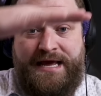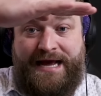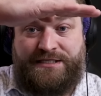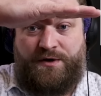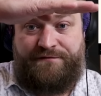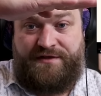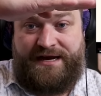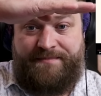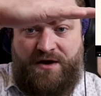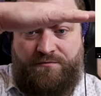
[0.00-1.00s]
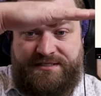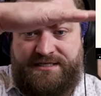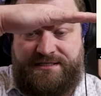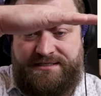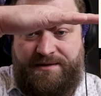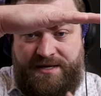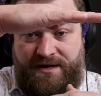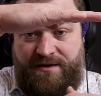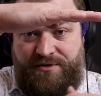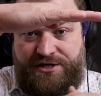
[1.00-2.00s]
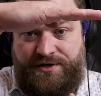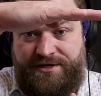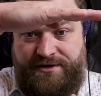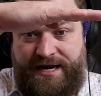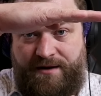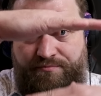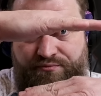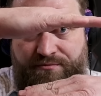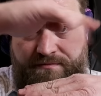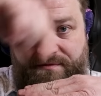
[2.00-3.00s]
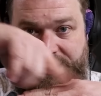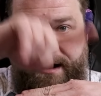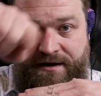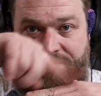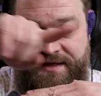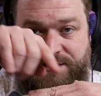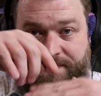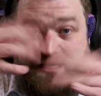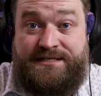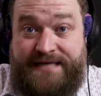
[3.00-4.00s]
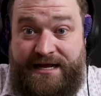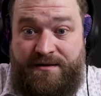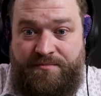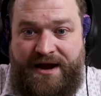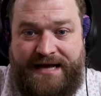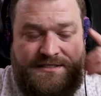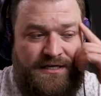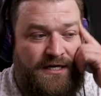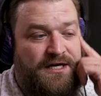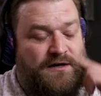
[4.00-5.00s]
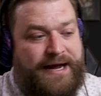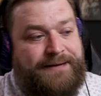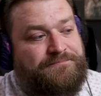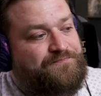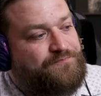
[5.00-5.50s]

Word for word: And so if you think about resistance up here, pressure under here, boom, the air in this space is getting compressed, right?